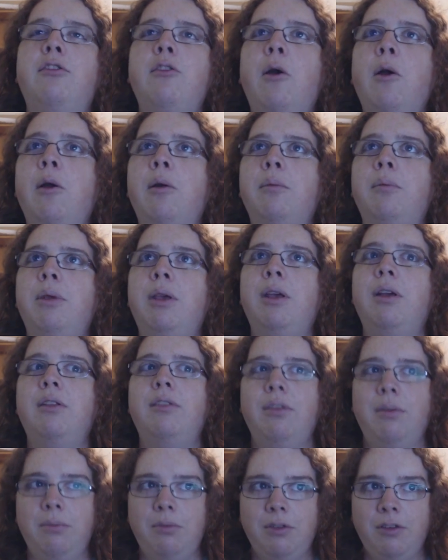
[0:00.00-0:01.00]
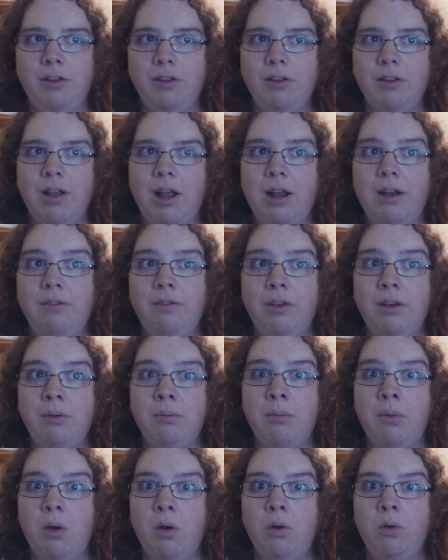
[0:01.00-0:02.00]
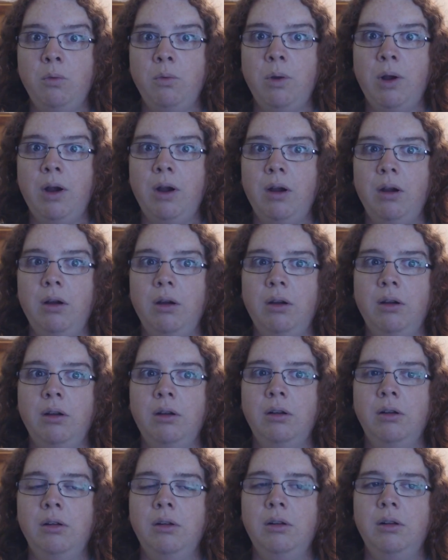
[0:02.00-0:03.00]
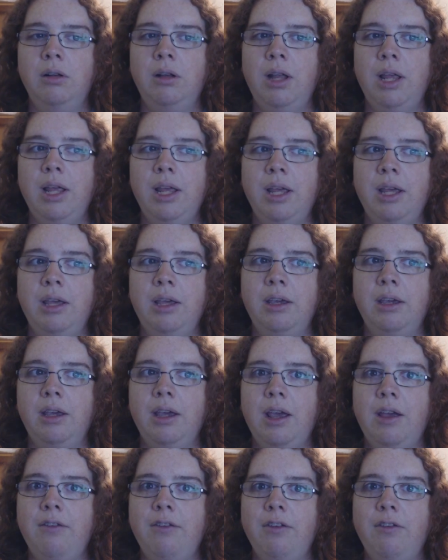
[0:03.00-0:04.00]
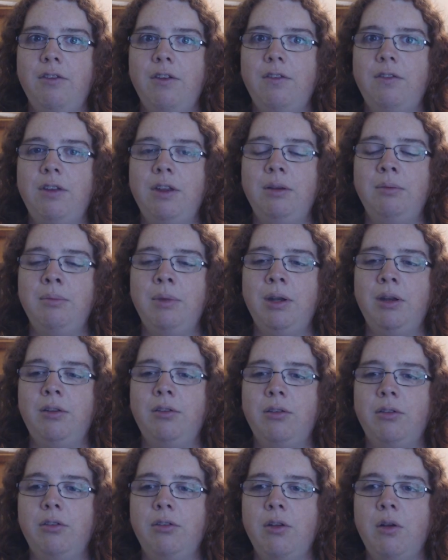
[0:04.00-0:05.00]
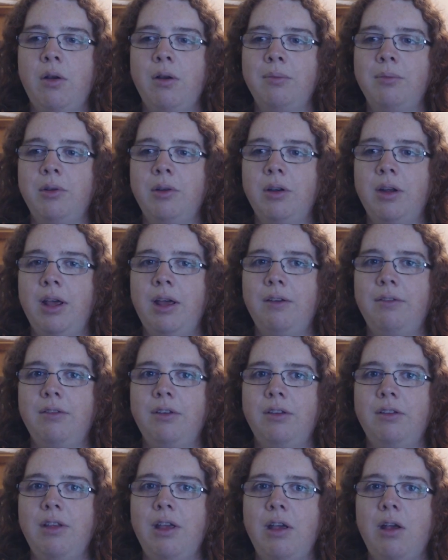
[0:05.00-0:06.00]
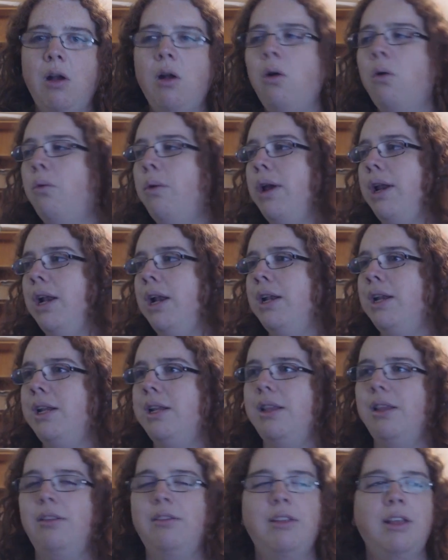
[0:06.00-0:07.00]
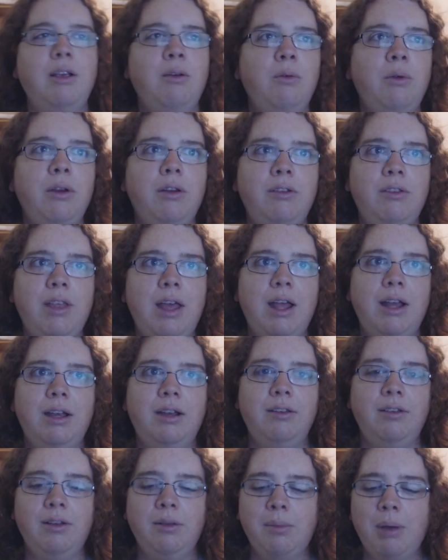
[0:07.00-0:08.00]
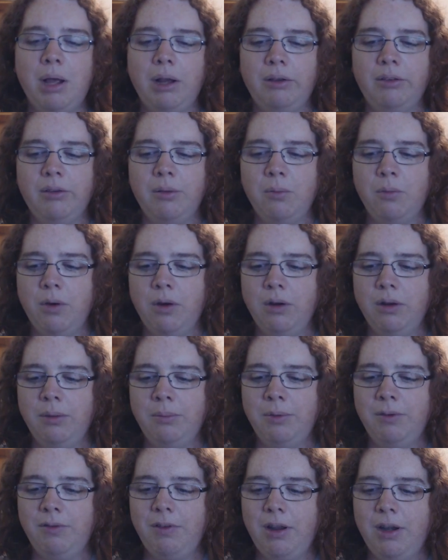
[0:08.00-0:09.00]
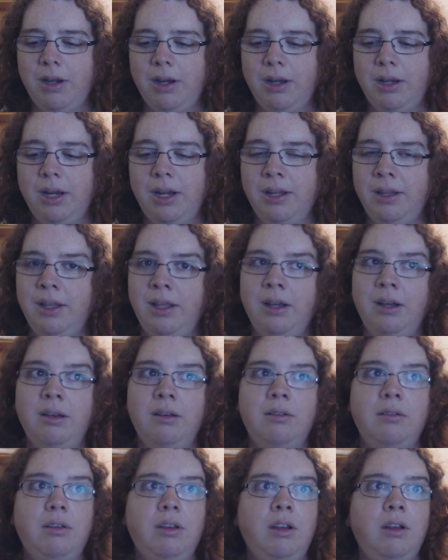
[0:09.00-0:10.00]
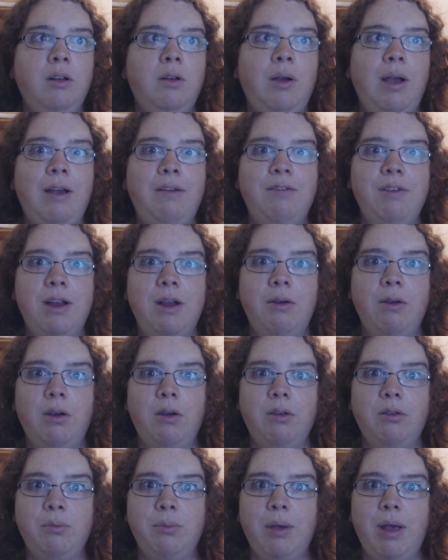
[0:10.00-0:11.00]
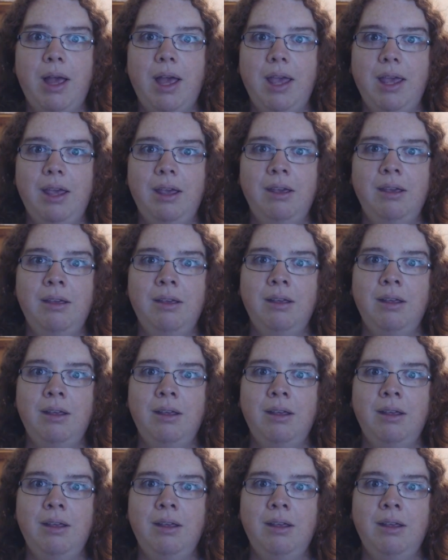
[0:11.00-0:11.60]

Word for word: start because I'm still kind of in a mode where like every 15 minutes or so I'm going to have to say, oh, wait, I need this thing. Where is that? It's in a box somewhere. Let me find it. And then, you know, half an hour goes by